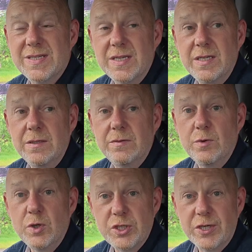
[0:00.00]
see
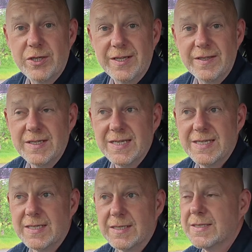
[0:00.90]
Russia in the
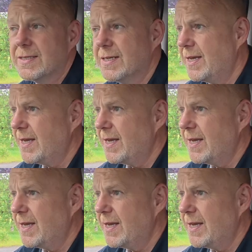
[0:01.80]
distance.